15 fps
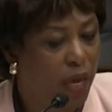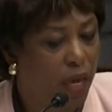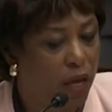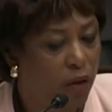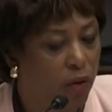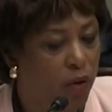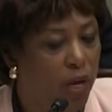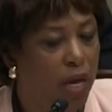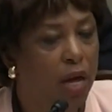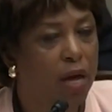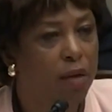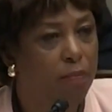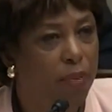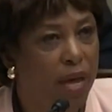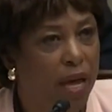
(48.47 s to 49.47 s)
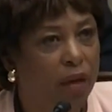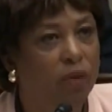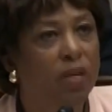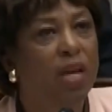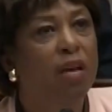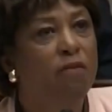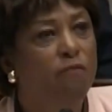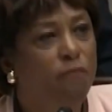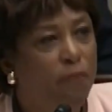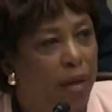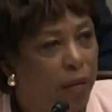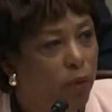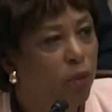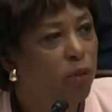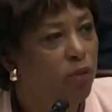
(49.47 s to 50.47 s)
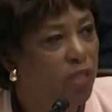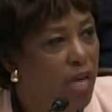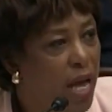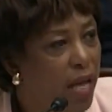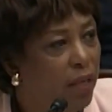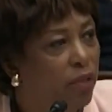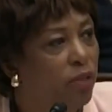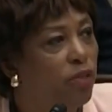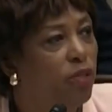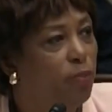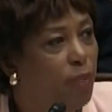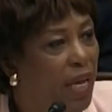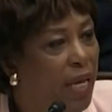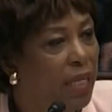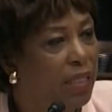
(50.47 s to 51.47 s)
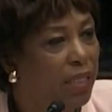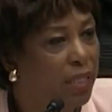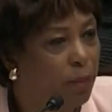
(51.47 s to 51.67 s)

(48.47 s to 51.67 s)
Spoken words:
hearing about federal dollars being